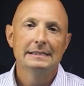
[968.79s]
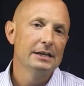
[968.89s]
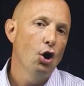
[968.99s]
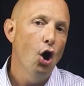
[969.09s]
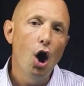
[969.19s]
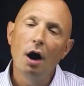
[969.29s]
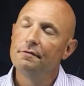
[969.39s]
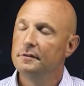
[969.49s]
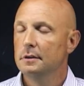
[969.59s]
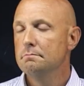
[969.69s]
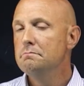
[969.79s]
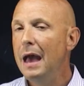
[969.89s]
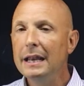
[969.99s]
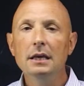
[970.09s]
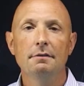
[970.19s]
And often,
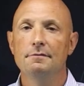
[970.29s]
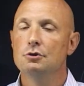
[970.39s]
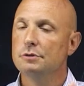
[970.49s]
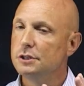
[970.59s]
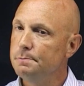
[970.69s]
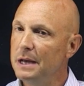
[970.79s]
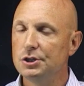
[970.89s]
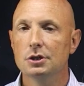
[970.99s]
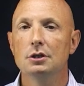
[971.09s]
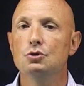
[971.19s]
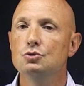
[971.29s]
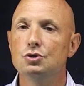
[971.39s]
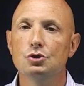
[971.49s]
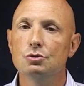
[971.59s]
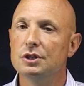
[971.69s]
many of you, especially you
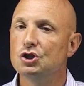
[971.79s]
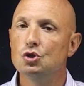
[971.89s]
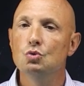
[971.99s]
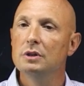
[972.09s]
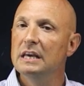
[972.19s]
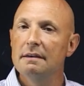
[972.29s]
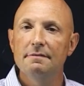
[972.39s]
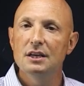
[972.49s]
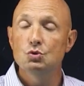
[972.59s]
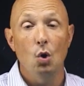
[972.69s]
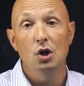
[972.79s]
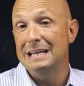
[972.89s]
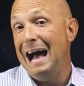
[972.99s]
students, you leave these walls.